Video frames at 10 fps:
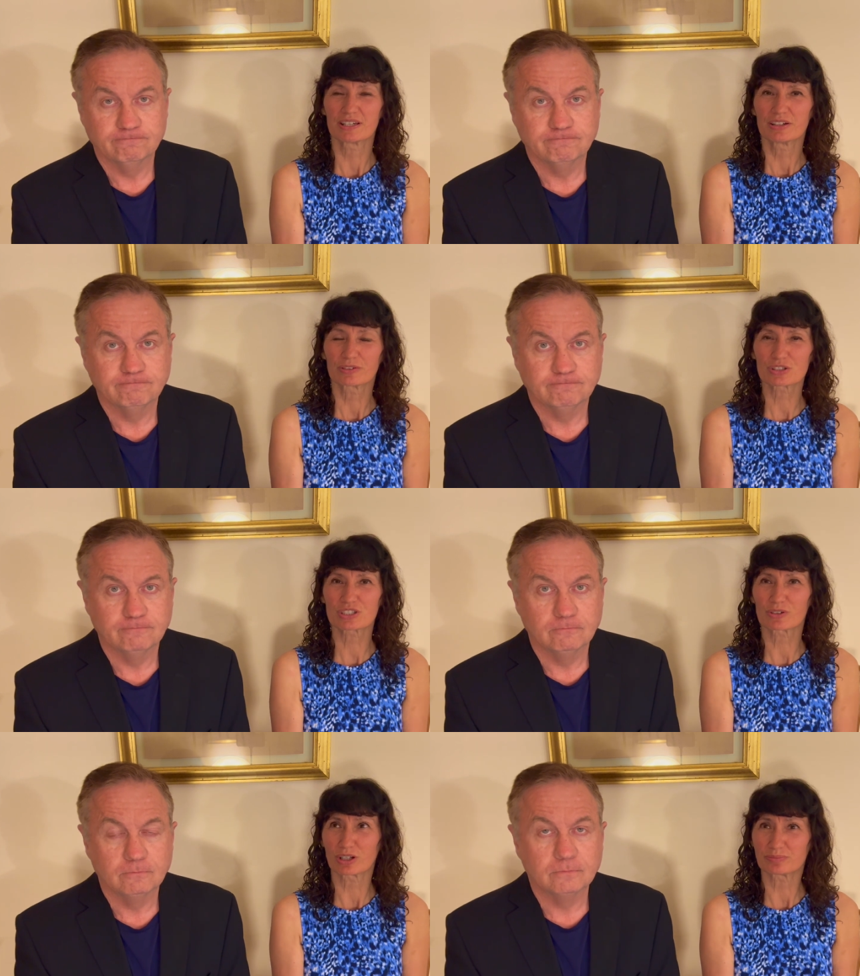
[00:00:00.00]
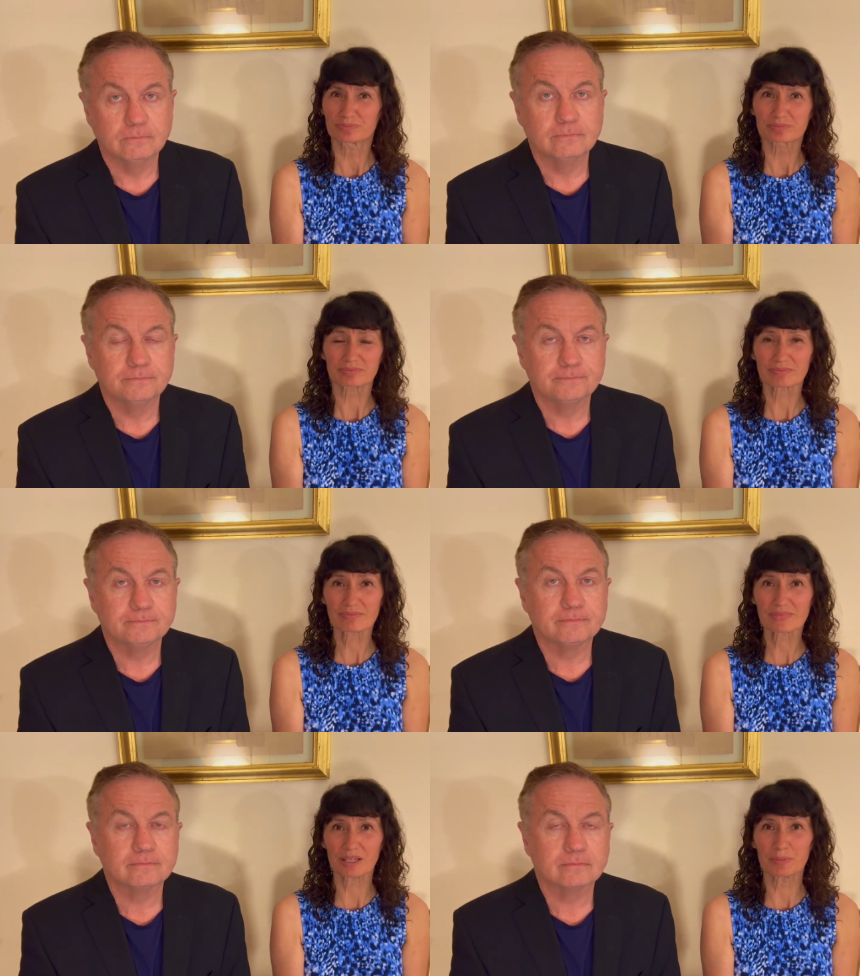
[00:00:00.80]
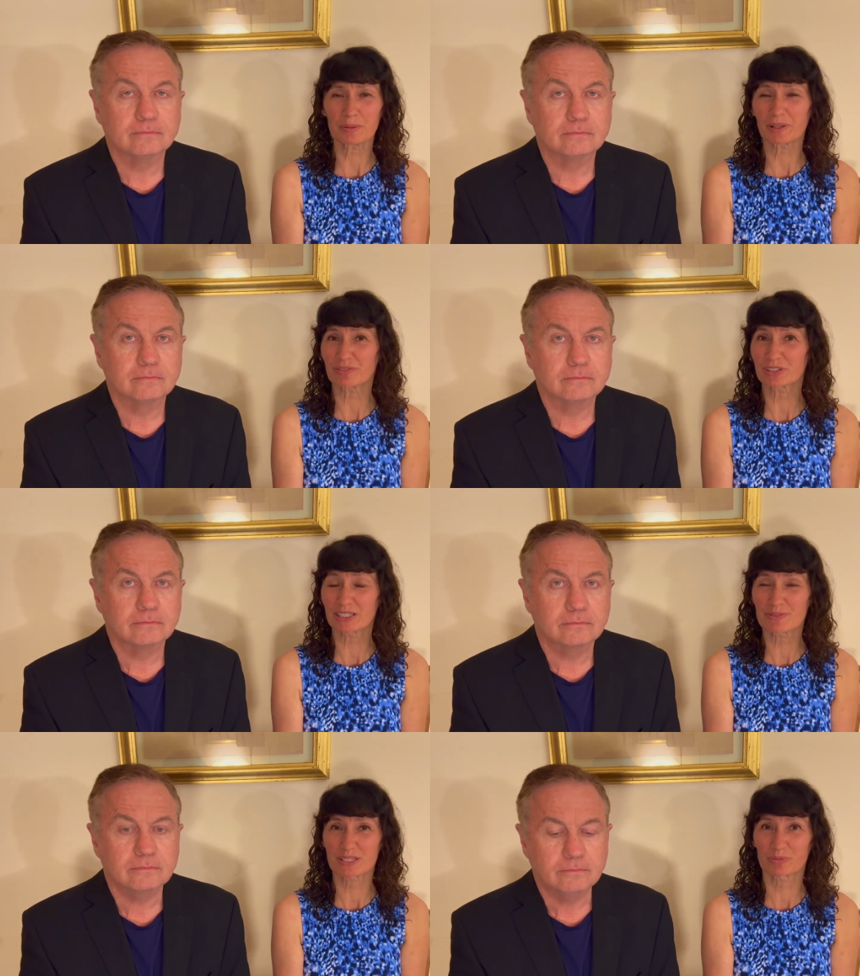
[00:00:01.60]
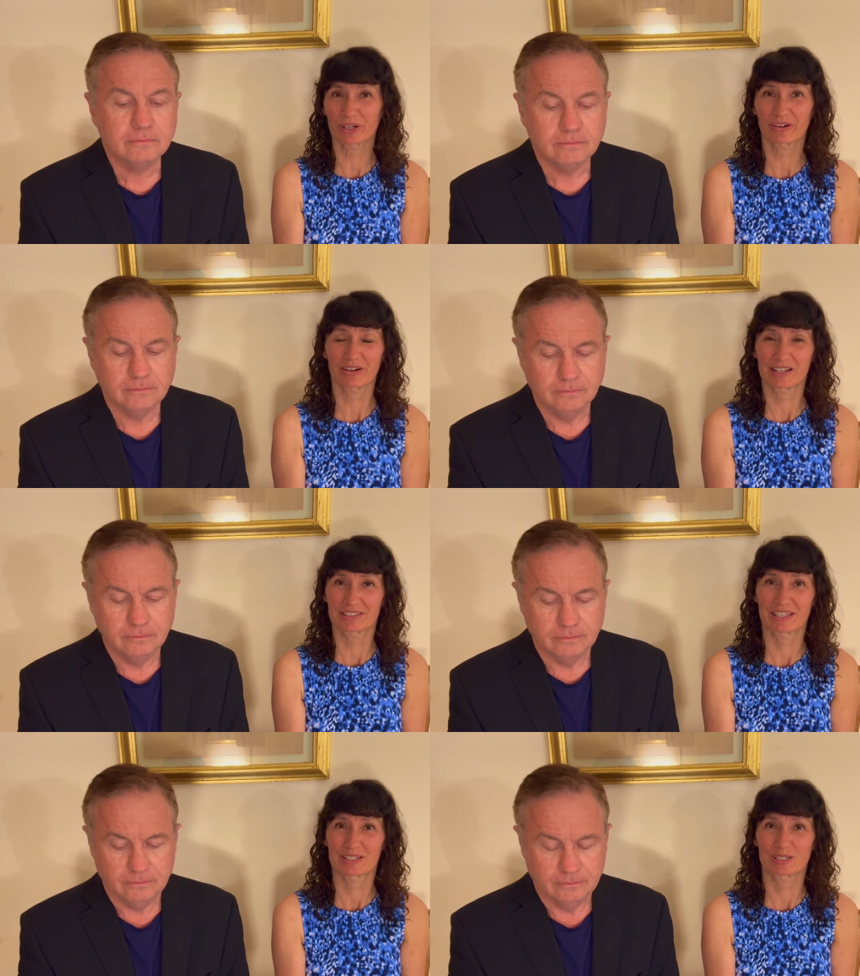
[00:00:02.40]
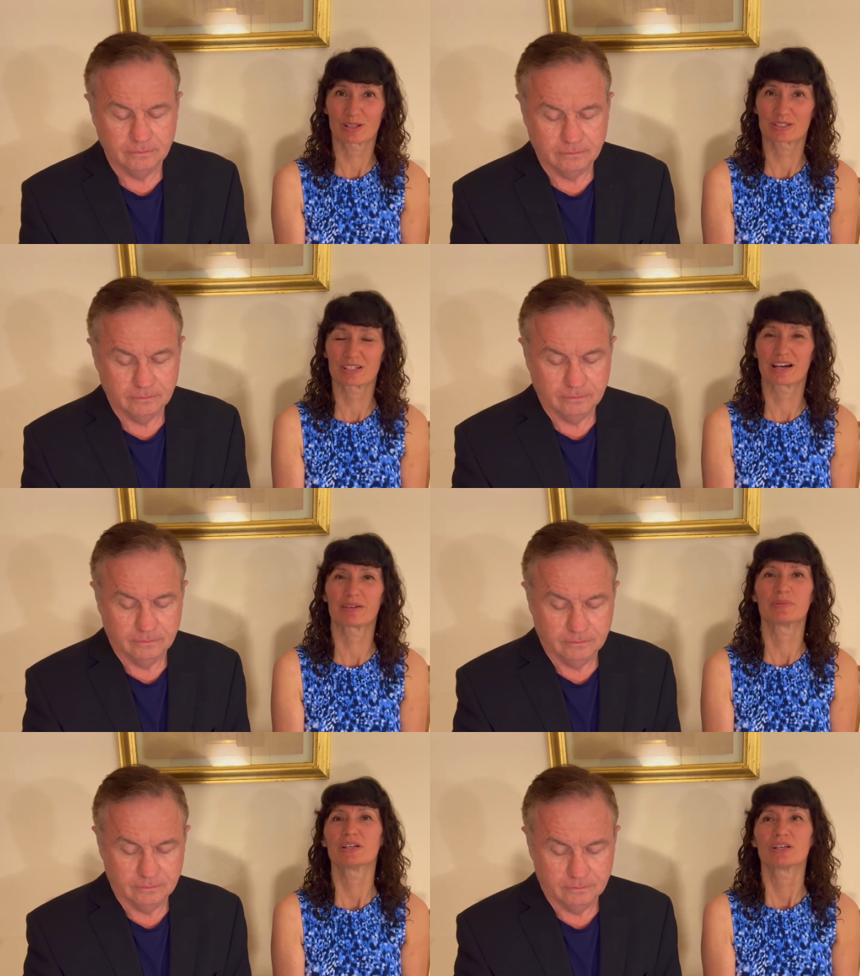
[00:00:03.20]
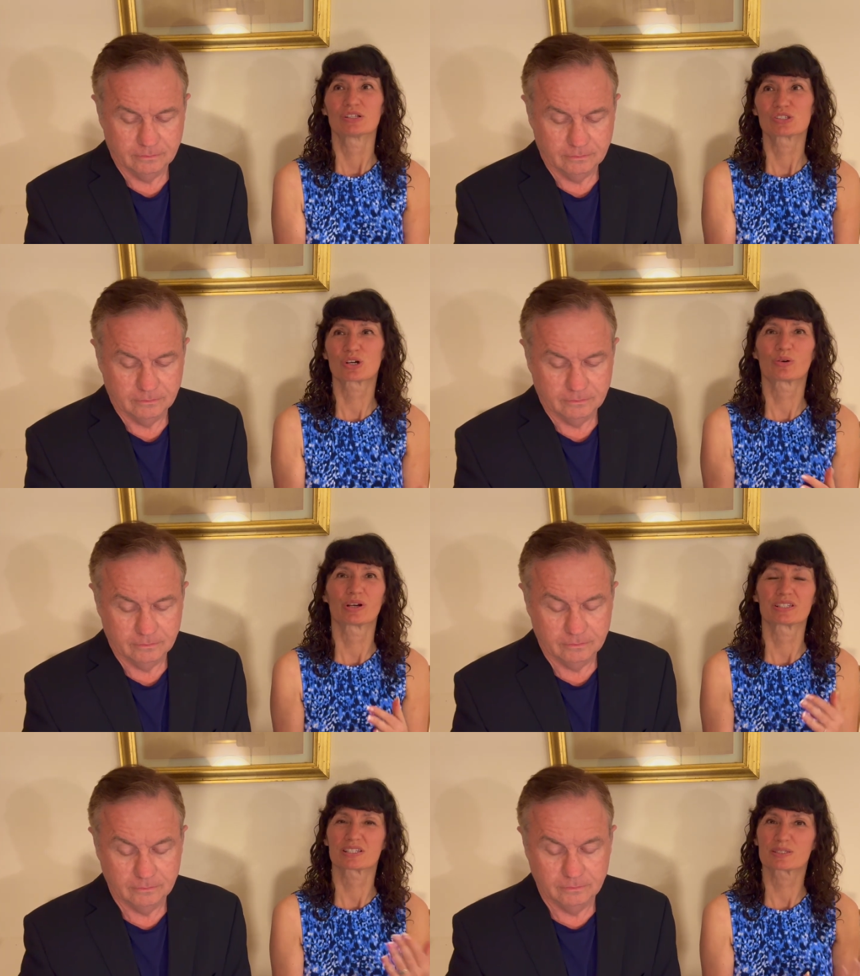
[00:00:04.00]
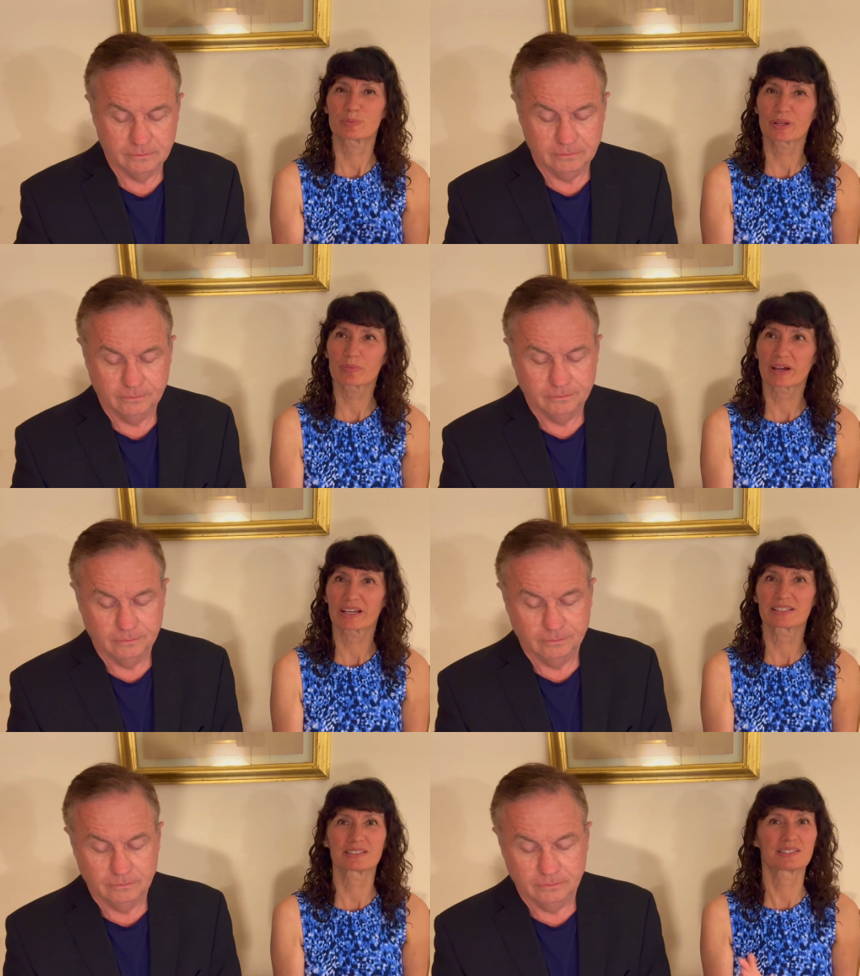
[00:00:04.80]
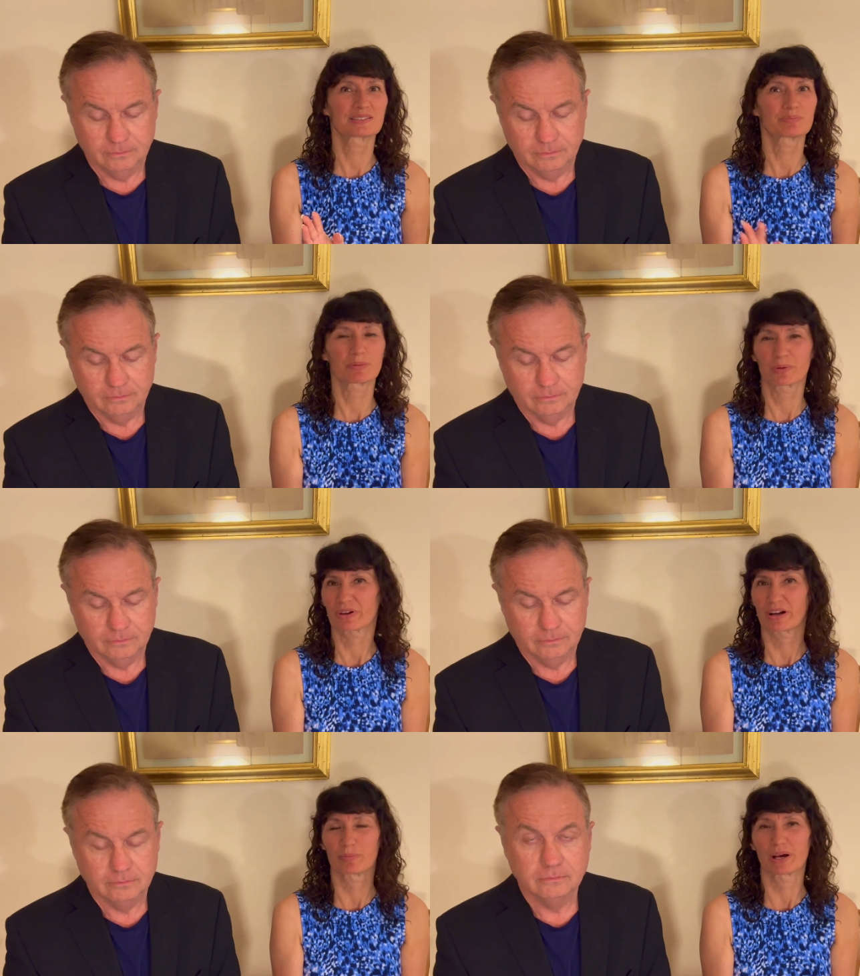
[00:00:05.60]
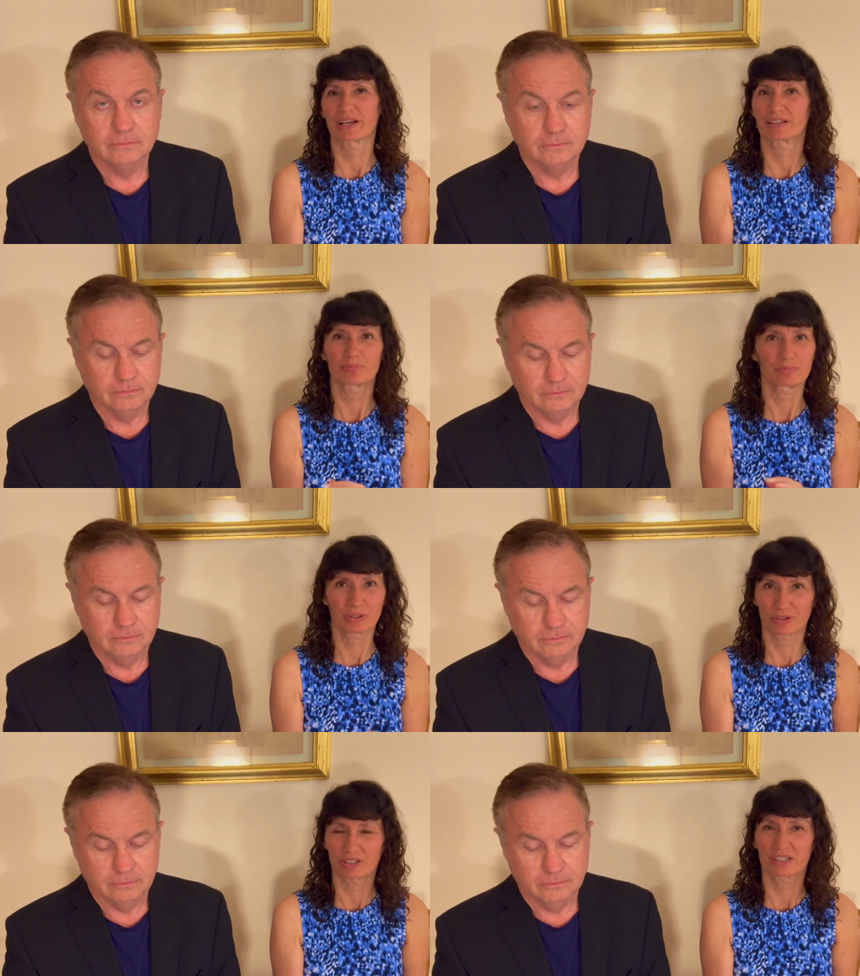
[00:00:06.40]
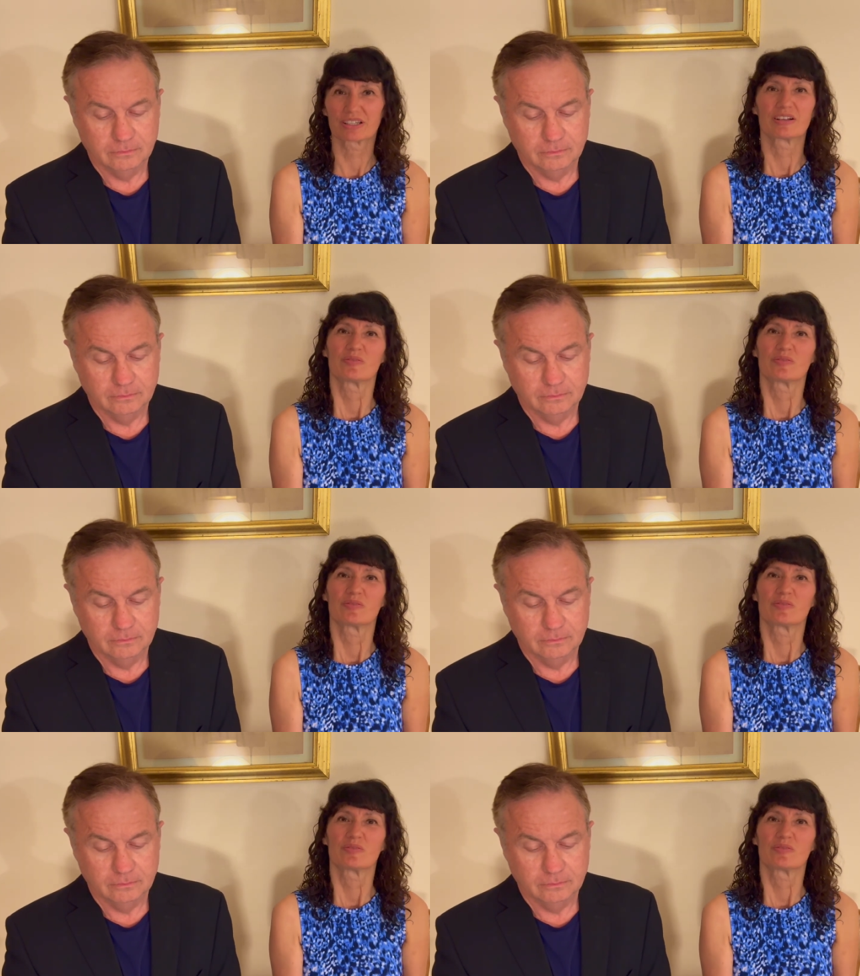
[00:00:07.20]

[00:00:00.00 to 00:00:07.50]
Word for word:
Speaker 1: First of all, people have to live somewhere. I say this all the time. So it's the spring buying season, people are out buying, period.